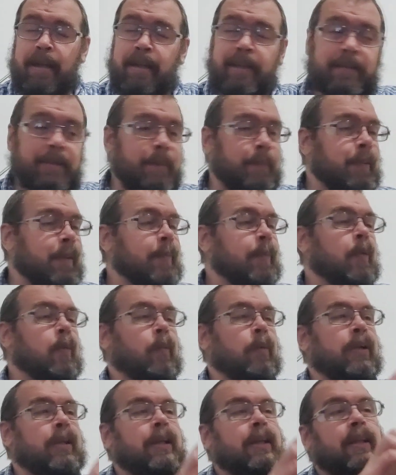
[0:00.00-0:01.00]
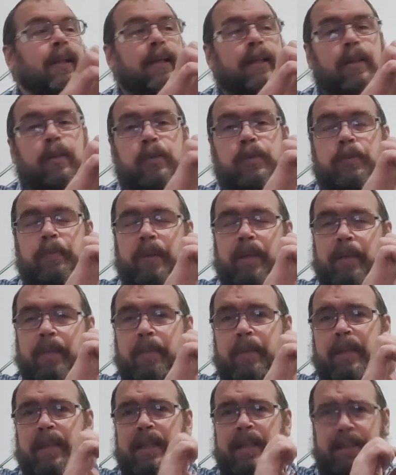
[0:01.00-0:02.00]
Some people really like those mid
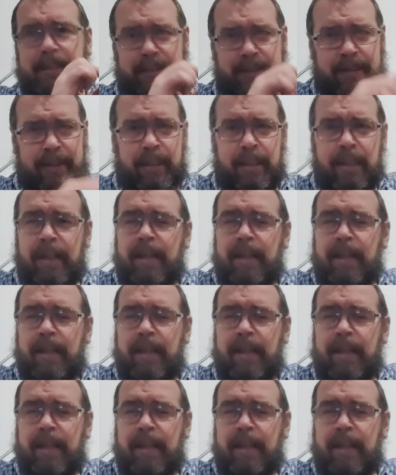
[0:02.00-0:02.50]
beads.